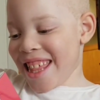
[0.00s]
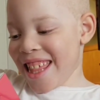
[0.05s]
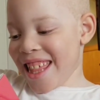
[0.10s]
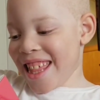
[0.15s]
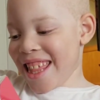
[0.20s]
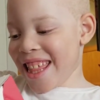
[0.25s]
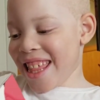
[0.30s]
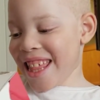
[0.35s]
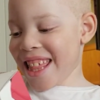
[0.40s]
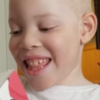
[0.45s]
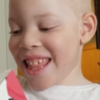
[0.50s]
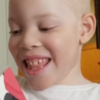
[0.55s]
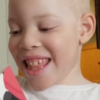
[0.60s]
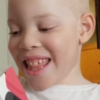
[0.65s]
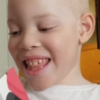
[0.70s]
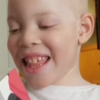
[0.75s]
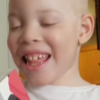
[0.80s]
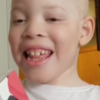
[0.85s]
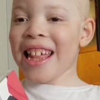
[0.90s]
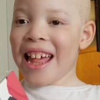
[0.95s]
for the
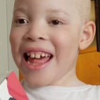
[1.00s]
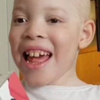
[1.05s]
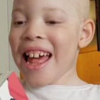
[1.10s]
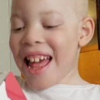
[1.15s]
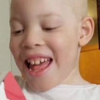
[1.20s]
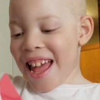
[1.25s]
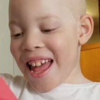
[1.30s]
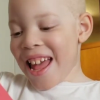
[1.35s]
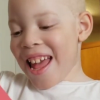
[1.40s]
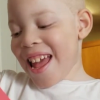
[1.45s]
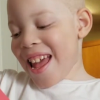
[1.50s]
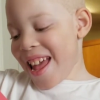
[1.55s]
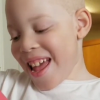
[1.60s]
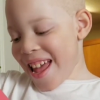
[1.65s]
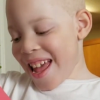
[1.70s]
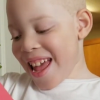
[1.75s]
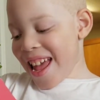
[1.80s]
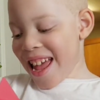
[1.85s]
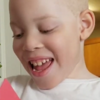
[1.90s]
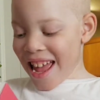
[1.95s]
game. Now y'all can
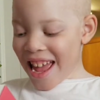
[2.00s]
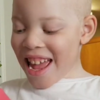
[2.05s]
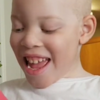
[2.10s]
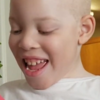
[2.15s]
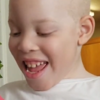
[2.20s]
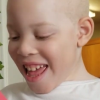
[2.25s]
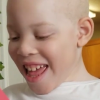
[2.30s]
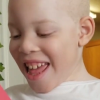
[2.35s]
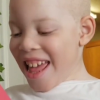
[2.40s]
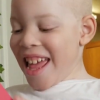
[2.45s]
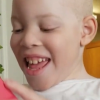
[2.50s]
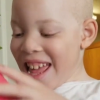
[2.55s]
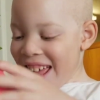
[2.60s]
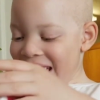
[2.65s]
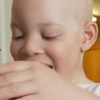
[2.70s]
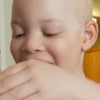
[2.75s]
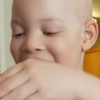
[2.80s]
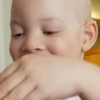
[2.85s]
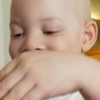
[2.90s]
play together, or we can play